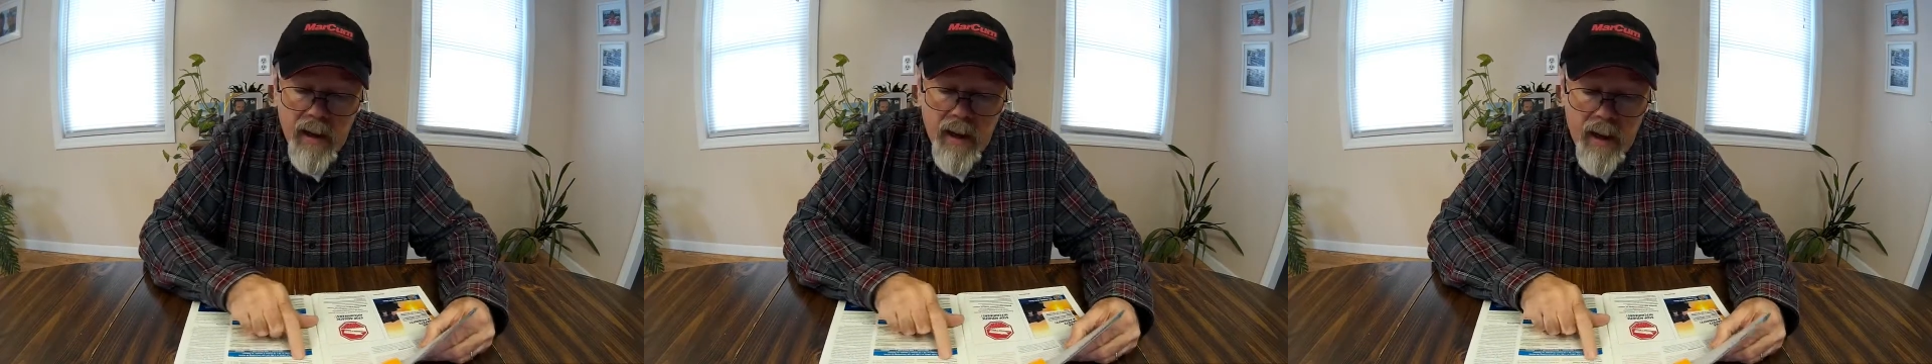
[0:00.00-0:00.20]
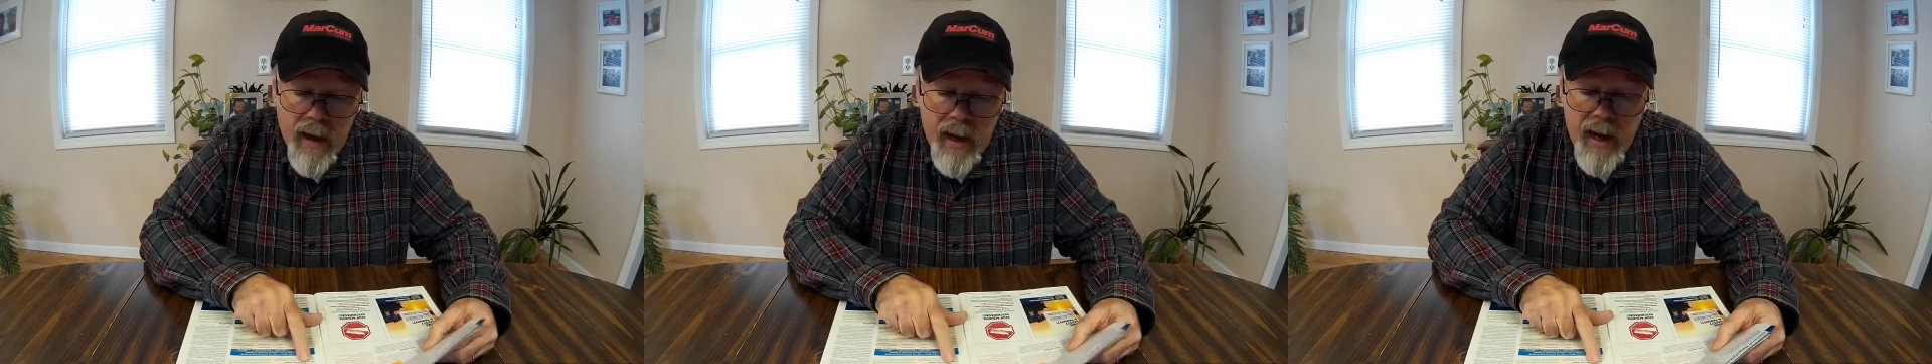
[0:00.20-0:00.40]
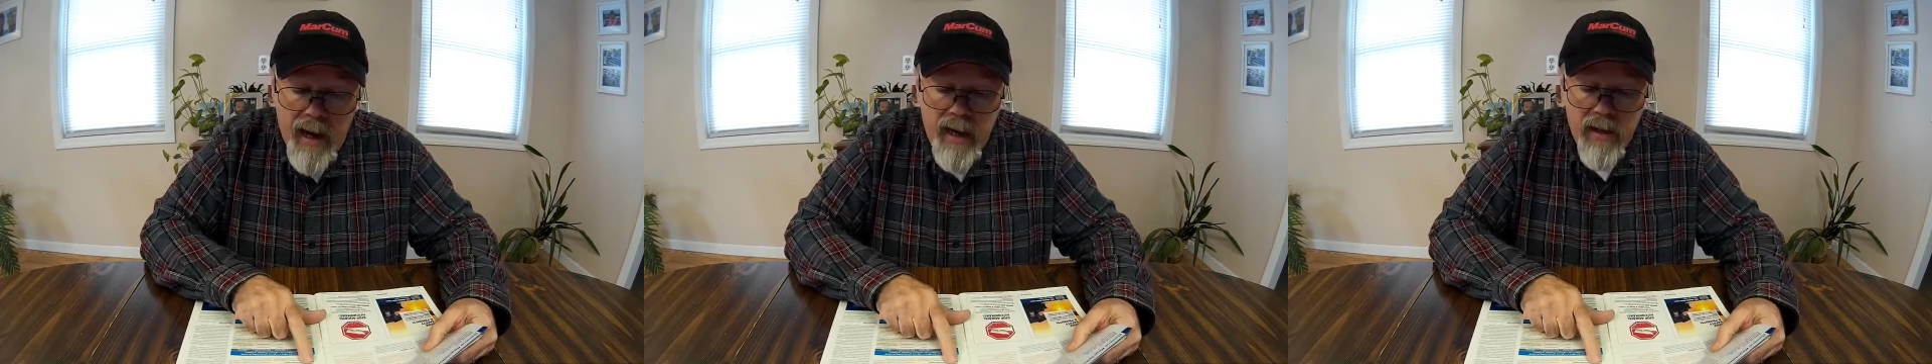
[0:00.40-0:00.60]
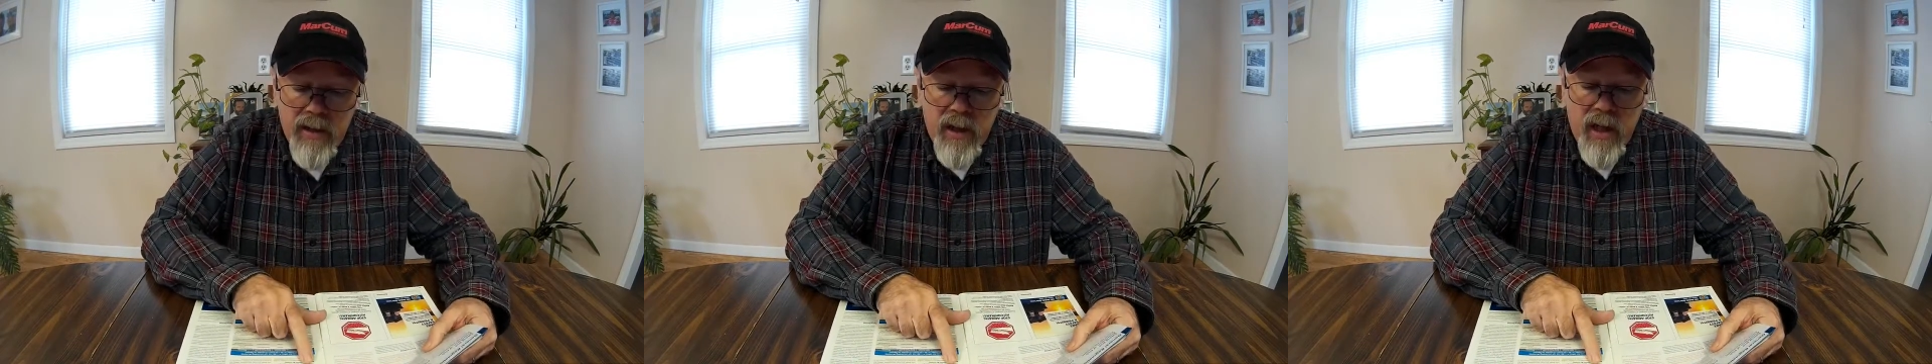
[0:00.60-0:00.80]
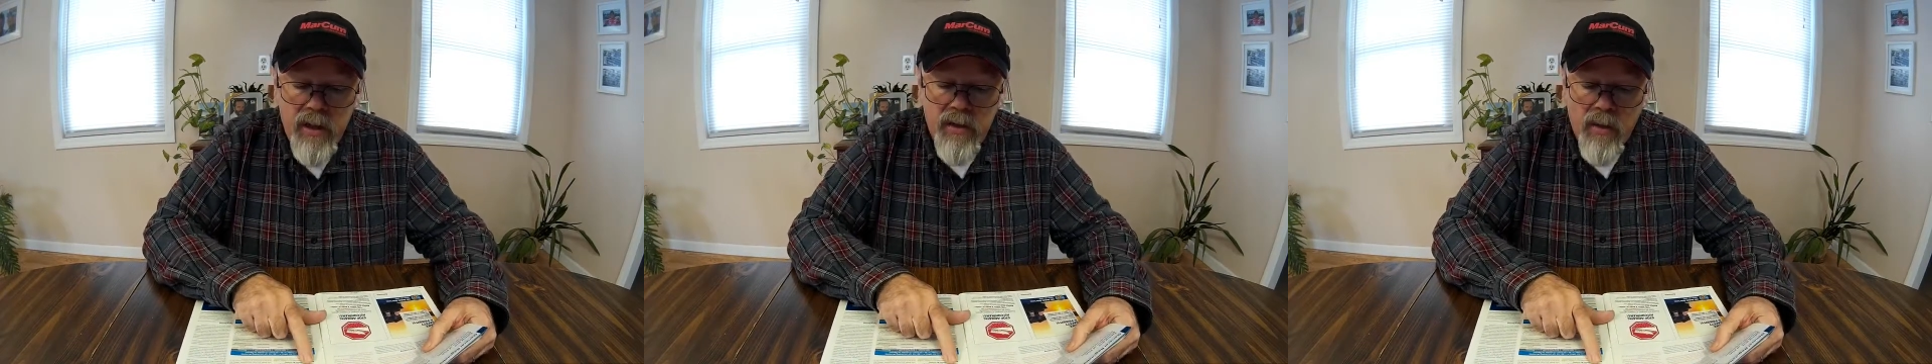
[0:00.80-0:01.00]
And it
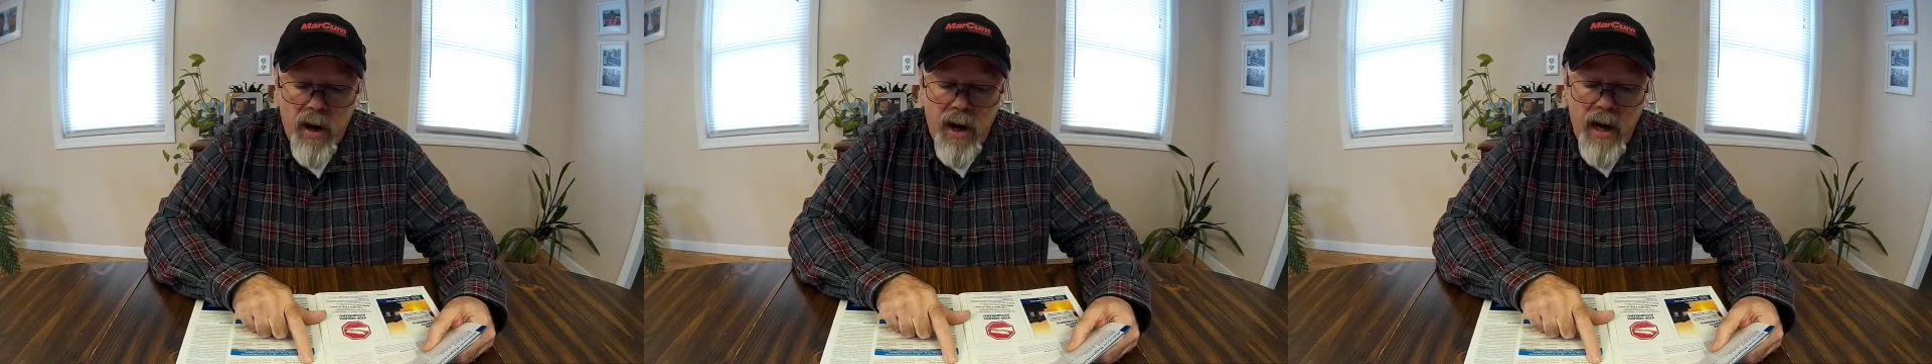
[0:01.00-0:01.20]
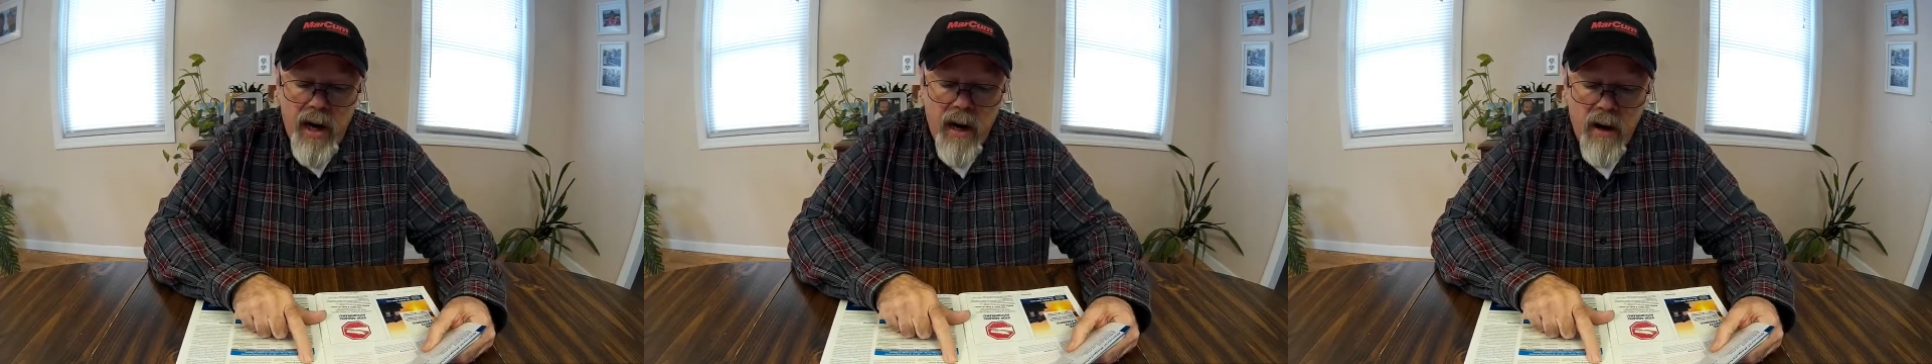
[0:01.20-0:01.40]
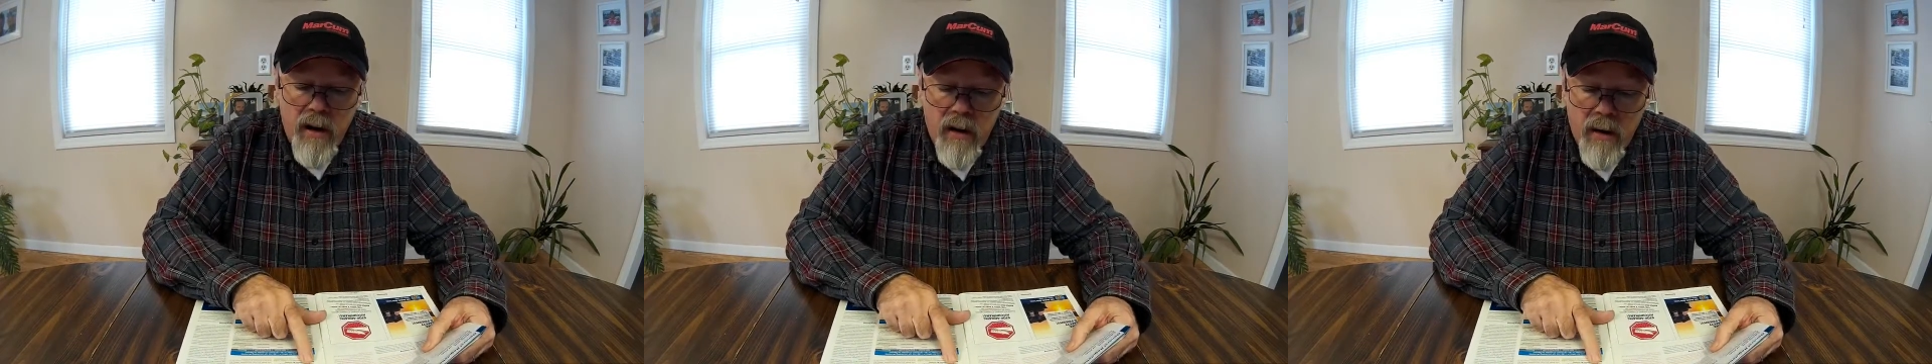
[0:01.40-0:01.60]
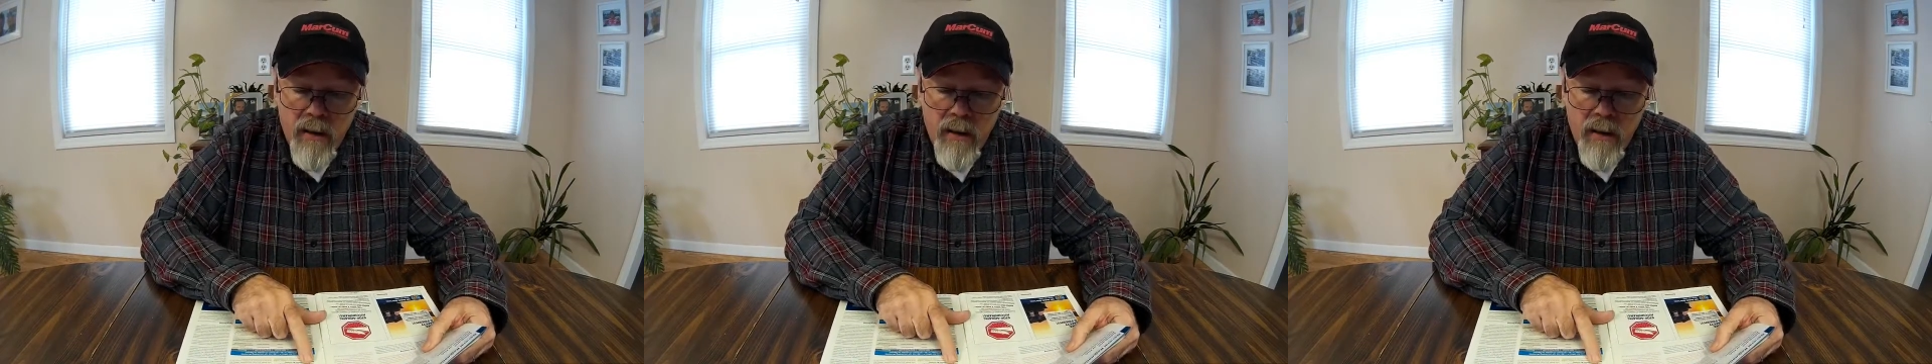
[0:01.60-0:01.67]
says right here